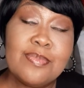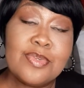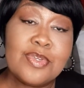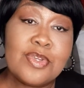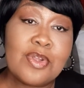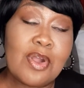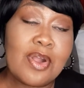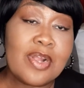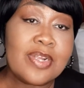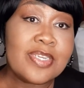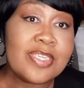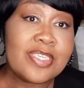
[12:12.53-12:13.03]

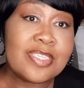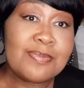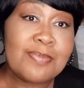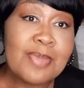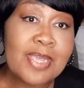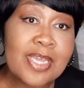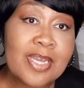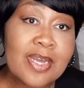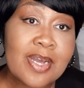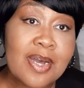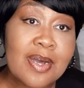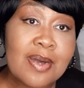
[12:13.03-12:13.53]
Darkness
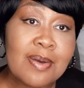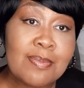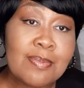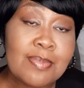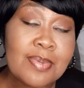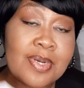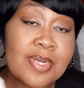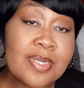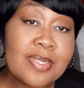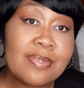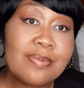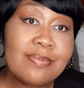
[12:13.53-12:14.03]
may come,
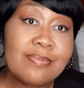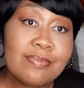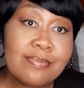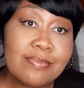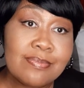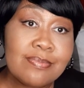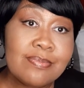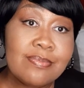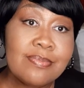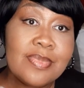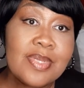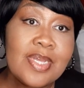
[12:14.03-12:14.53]
but
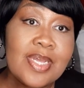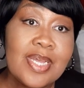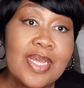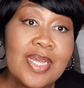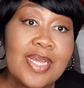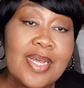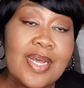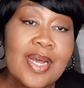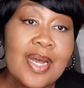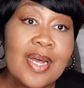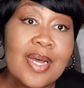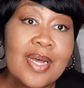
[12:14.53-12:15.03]

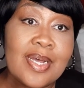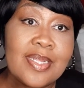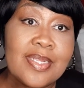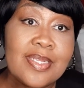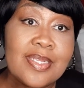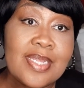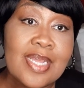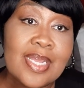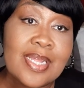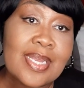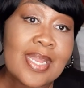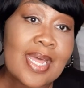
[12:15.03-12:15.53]

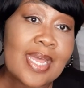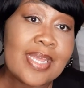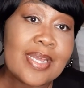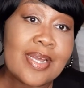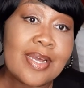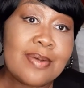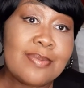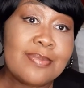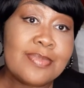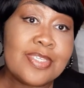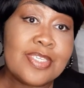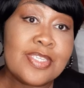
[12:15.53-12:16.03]
daylight
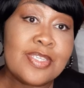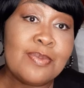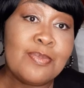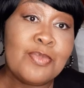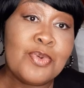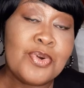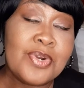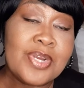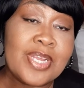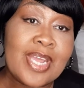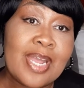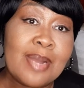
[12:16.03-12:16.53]
comes in the
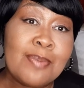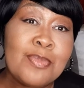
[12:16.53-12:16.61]
morning.